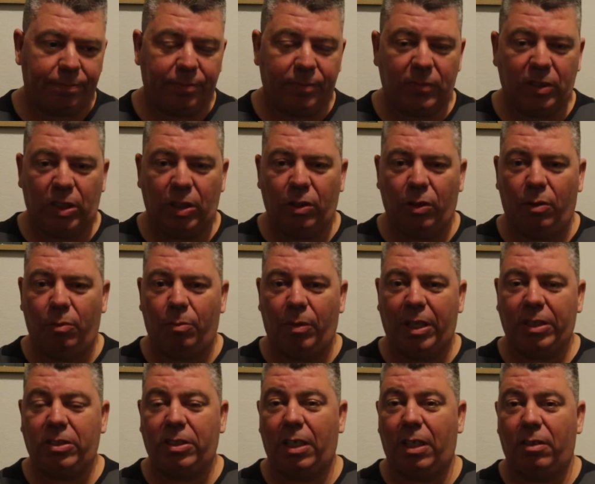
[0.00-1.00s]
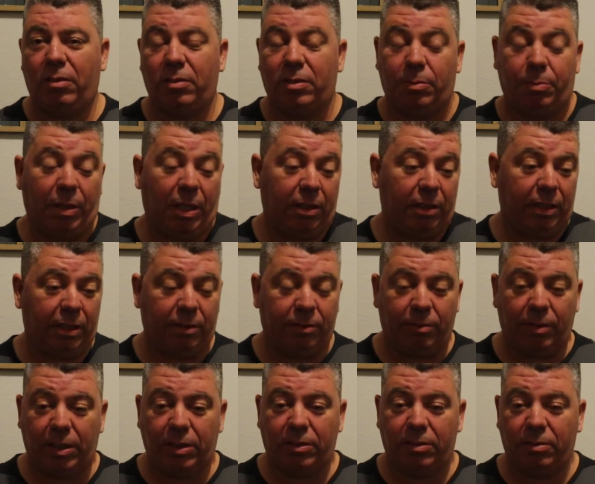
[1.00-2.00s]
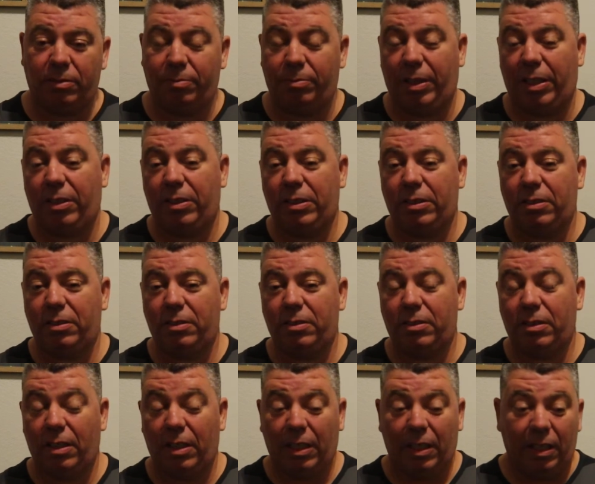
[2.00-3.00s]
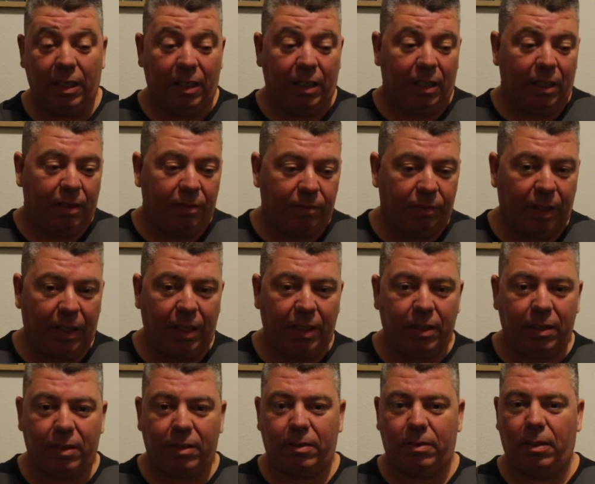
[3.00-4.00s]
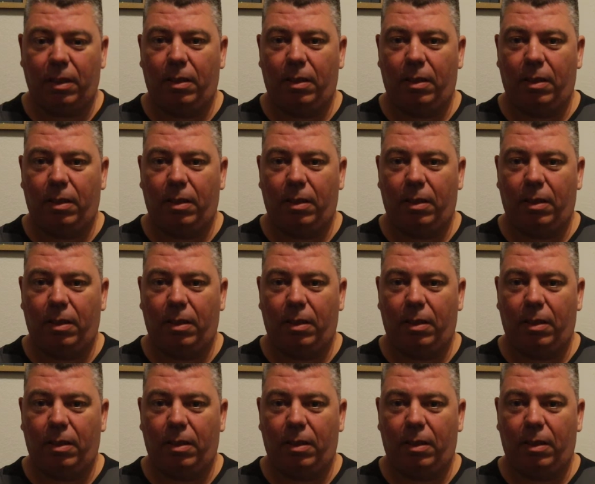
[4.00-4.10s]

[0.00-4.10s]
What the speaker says: you know, my channel is about interracial marriages, faith.